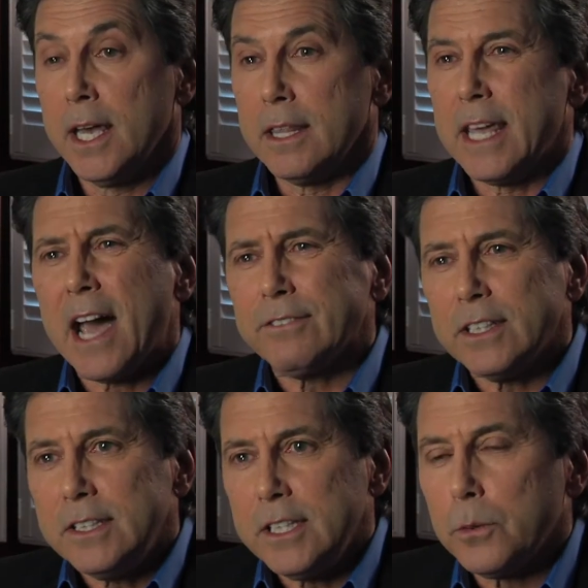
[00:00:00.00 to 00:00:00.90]
They have to
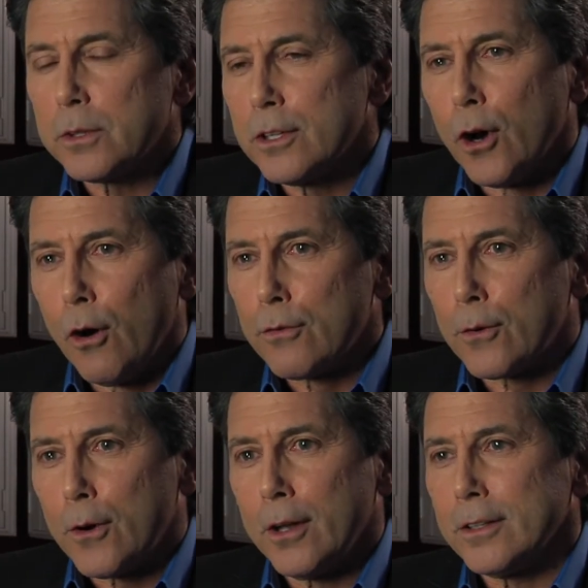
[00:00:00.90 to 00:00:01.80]
deal with an
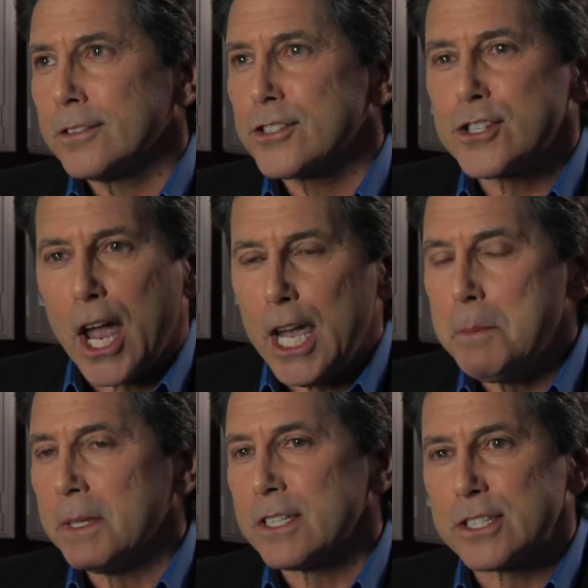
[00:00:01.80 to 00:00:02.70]
overall
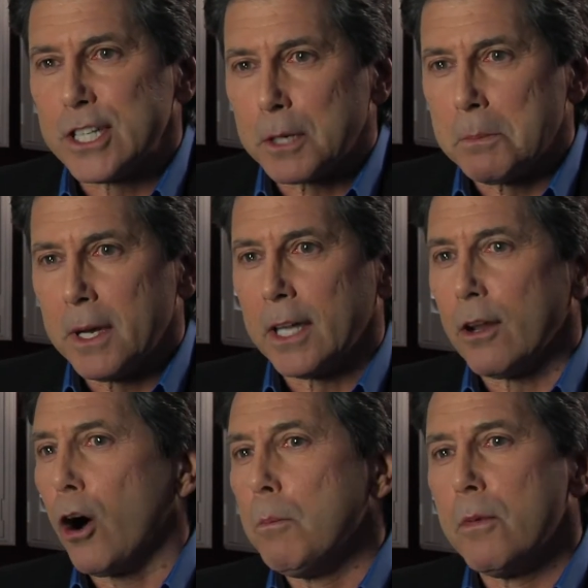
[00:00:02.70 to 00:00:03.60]
shame and stigma and
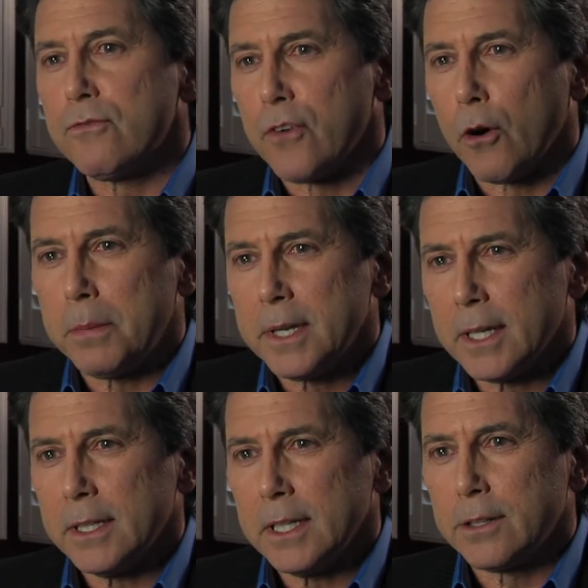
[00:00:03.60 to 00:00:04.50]

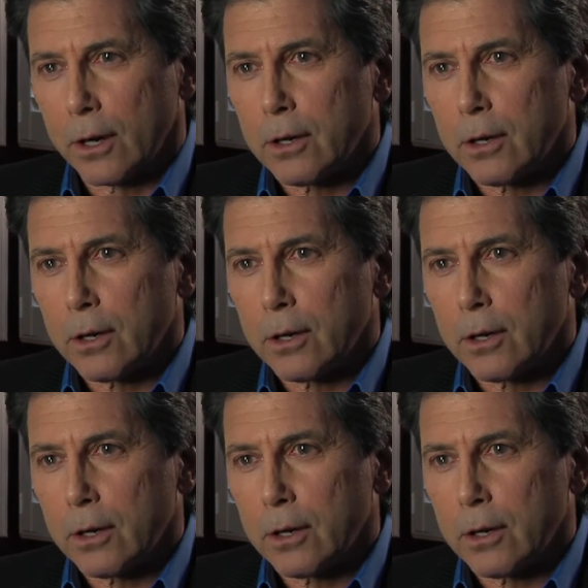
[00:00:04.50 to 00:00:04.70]
homophobia in our